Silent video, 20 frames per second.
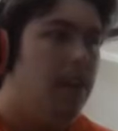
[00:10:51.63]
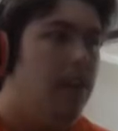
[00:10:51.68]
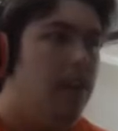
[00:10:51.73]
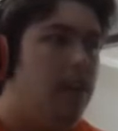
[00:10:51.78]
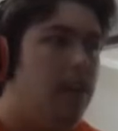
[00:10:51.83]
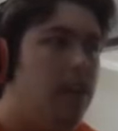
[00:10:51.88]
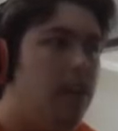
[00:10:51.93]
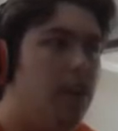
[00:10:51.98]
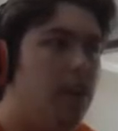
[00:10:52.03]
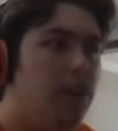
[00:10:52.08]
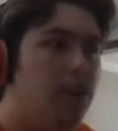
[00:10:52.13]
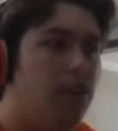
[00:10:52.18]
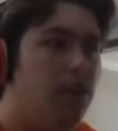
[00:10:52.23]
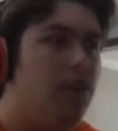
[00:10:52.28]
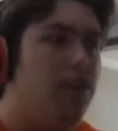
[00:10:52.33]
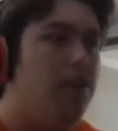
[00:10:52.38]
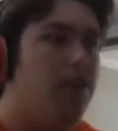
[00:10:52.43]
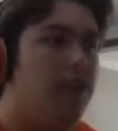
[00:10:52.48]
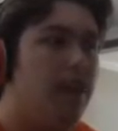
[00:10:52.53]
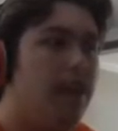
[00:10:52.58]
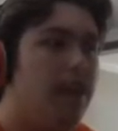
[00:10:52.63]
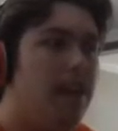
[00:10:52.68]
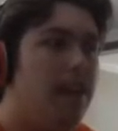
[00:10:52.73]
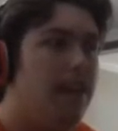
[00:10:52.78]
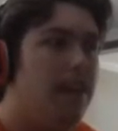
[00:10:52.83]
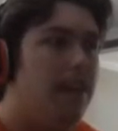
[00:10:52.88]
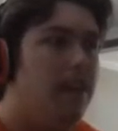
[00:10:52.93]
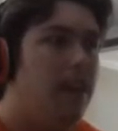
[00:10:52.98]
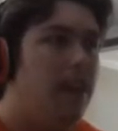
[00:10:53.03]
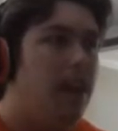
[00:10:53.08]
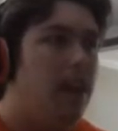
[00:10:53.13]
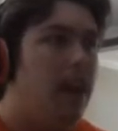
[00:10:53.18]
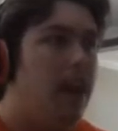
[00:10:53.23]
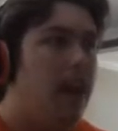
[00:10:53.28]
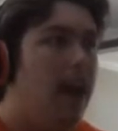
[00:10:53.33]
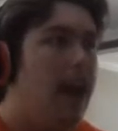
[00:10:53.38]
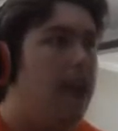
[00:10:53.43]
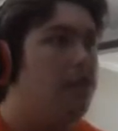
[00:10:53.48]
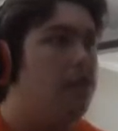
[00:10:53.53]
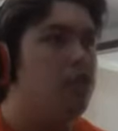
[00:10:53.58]
You could use it
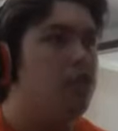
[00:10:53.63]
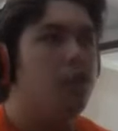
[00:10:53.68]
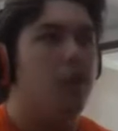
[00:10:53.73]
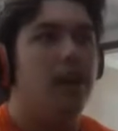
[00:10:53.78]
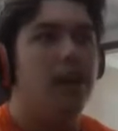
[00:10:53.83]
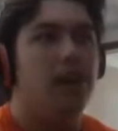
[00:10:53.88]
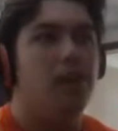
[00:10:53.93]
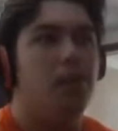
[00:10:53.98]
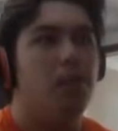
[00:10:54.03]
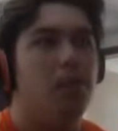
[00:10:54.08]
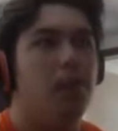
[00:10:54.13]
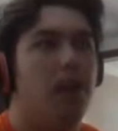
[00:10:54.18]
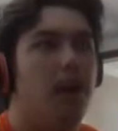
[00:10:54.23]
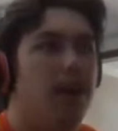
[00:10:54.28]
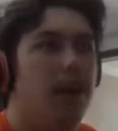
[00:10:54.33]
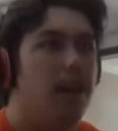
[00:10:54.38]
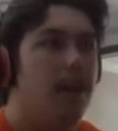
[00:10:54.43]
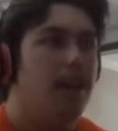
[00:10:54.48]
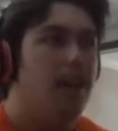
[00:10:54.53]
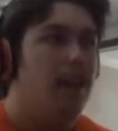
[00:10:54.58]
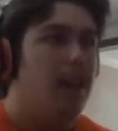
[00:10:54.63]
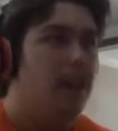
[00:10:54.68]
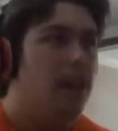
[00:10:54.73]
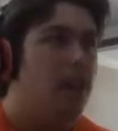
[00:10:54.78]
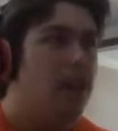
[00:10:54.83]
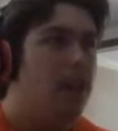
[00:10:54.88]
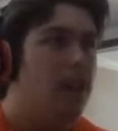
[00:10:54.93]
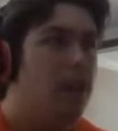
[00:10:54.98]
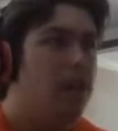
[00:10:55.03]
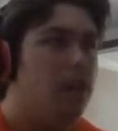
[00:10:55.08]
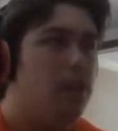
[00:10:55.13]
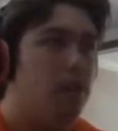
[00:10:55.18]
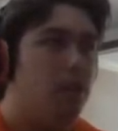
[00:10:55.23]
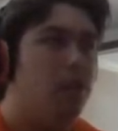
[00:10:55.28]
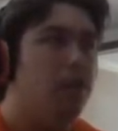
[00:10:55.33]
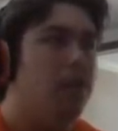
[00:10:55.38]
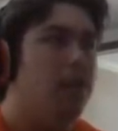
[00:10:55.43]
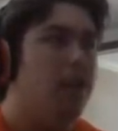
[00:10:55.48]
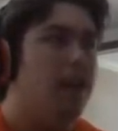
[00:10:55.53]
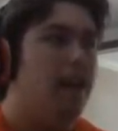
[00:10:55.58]
and just quickly run through
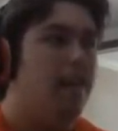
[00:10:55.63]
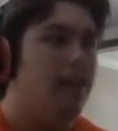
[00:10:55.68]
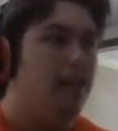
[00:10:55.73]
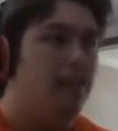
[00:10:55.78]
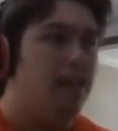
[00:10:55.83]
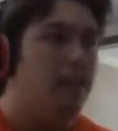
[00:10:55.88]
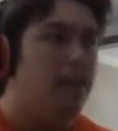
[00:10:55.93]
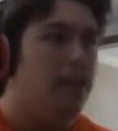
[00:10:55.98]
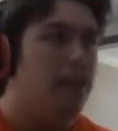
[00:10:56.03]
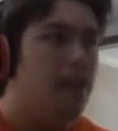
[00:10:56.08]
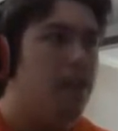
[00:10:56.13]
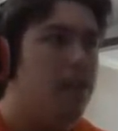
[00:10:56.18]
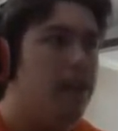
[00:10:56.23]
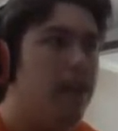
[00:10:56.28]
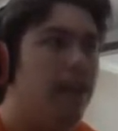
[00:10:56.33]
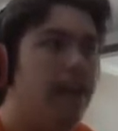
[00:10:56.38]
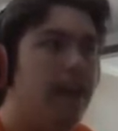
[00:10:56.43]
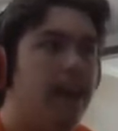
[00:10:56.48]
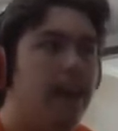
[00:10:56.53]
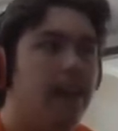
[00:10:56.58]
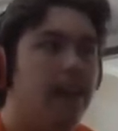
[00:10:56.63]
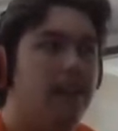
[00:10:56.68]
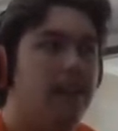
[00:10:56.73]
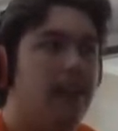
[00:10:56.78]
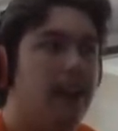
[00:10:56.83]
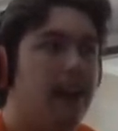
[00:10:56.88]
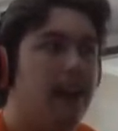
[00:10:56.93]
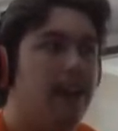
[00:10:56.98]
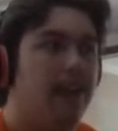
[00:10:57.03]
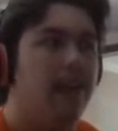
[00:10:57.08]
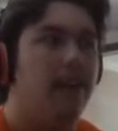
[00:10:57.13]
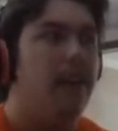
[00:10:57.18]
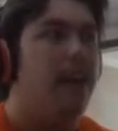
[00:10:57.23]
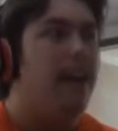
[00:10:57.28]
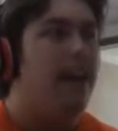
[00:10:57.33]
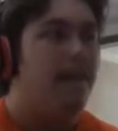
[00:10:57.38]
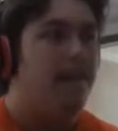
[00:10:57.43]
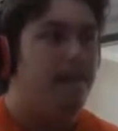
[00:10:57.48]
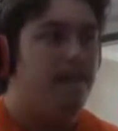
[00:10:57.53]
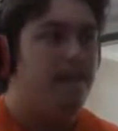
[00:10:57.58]
the level without getting detected or
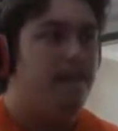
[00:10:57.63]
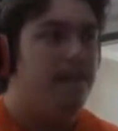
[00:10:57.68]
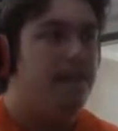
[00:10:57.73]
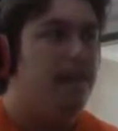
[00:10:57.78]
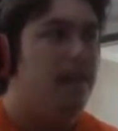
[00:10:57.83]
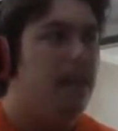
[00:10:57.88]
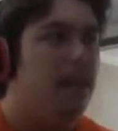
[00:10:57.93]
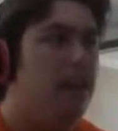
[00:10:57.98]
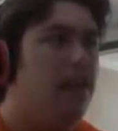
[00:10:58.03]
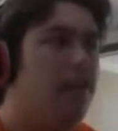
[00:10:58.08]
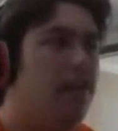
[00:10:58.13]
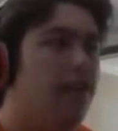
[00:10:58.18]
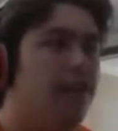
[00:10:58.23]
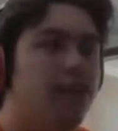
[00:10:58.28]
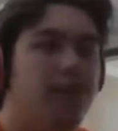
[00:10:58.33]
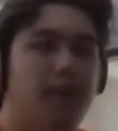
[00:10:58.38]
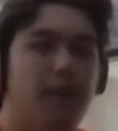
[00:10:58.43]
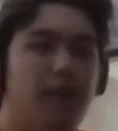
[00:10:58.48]
hit. As long as you don't